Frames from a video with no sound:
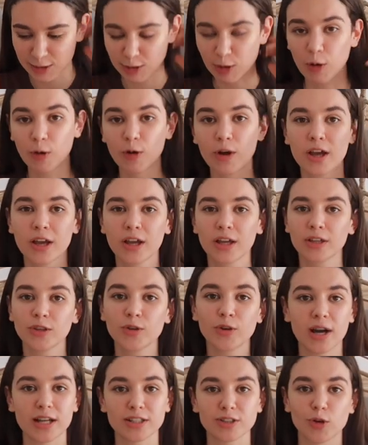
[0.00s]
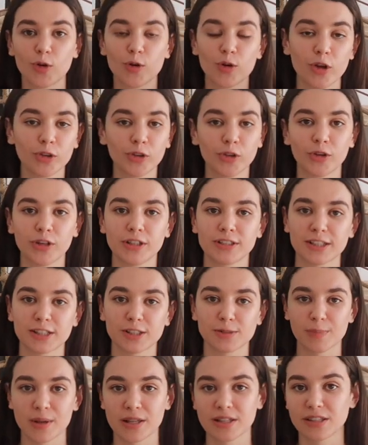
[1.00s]
So you guys know London is
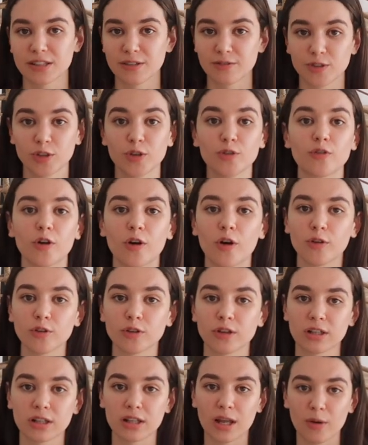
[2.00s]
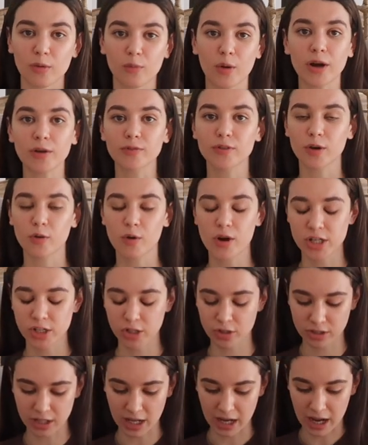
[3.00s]
expensive. You've all, like, one of the
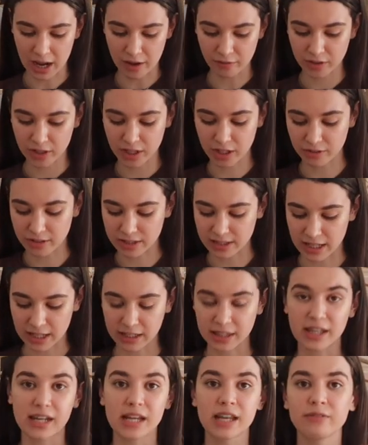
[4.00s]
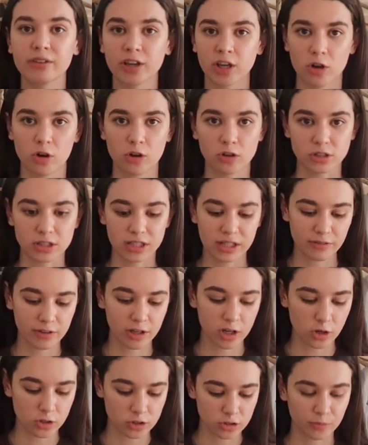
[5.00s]
questions I have here is like the living cost
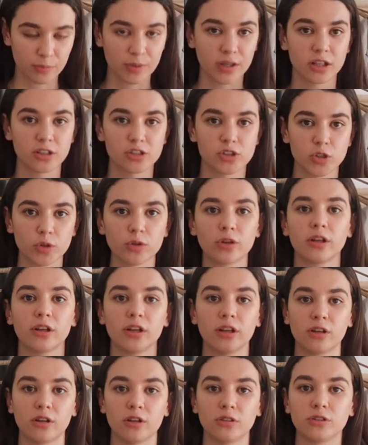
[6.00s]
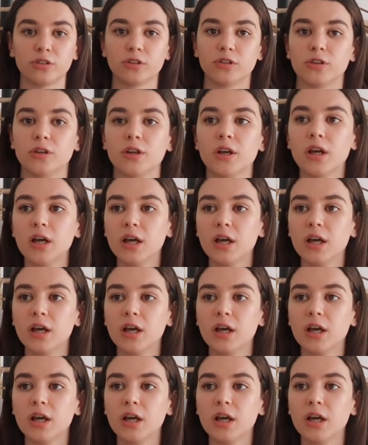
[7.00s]
of being a student in London.